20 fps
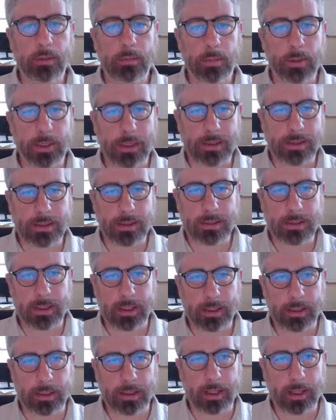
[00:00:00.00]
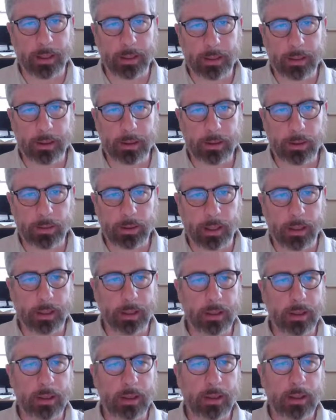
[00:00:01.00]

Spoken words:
but let's just say it again, okay?